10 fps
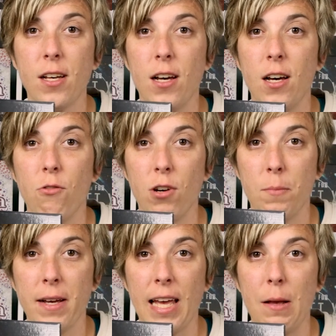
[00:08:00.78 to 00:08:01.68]
one
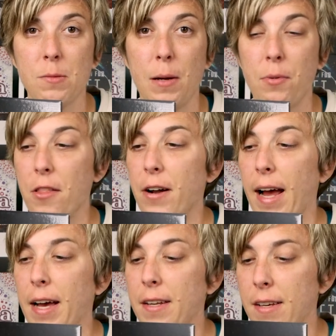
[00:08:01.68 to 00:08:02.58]
of my games my brother
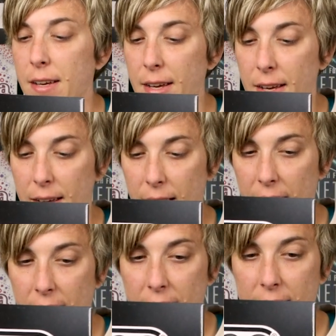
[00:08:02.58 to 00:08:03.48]
had,
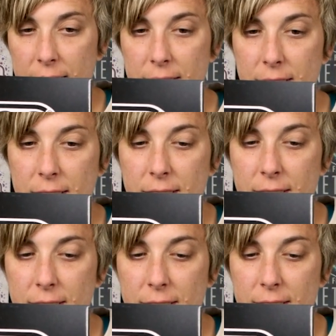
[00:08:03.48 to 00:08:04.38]
and
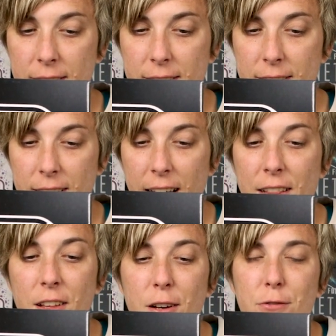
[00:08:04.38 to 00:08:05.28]
I
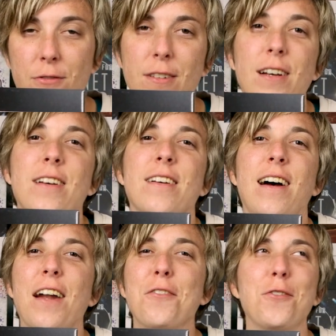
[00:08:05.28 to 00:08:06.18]
don't know
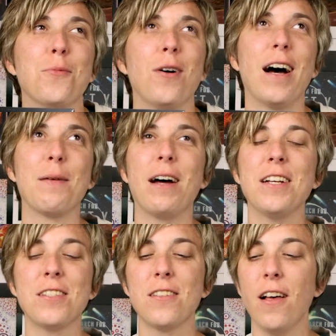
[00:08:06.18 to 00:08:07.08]
why,
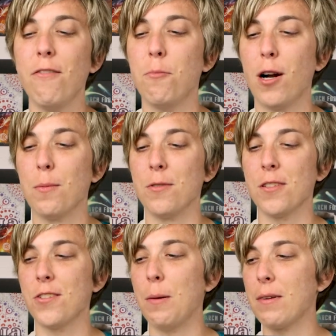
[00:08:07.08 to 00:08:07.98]
I just love
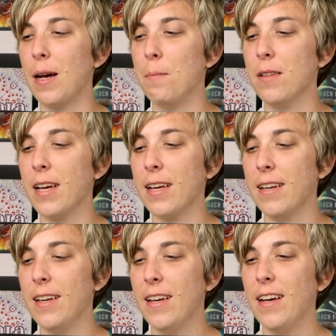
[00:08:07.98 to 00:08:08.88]
marbles. So I'm like,
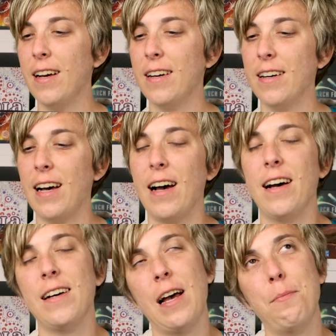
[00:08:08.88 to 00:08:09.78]

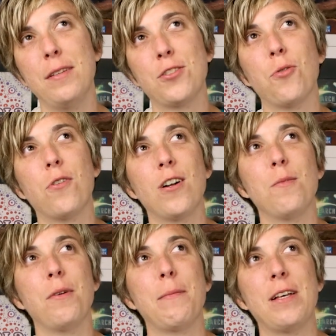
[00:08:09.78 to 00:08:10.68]
I've been
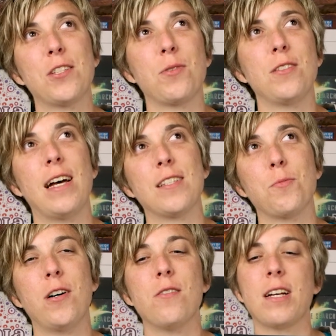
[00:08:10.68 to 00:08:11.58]
torn about this one as
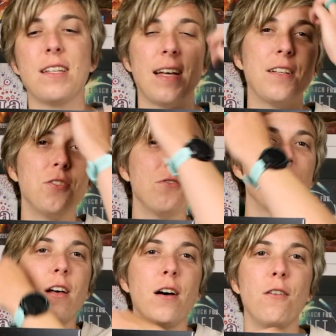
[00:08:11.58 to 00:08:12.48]
well because I do
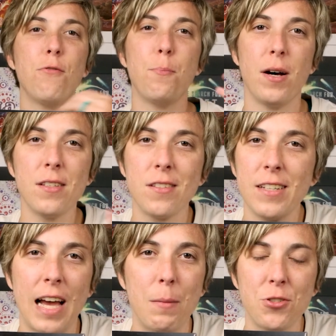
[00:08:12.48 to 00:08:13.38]
love
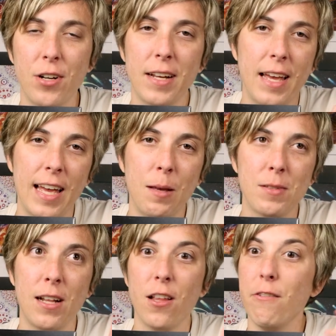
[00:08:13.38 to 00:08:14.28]
puzzly abstract games
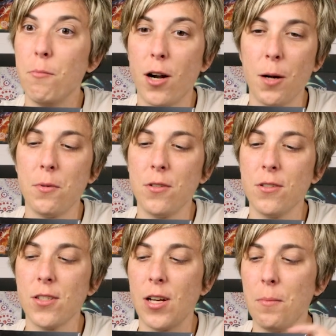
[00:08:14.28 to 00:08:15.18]
and I love
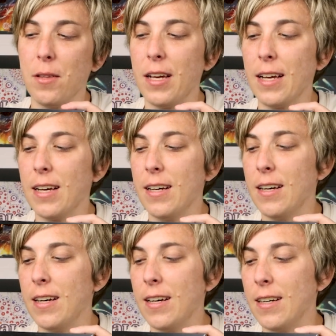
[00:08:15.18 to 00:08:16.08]
marbles. So I'm like,
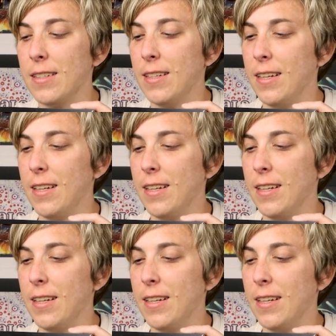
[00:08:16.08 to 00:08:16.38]
I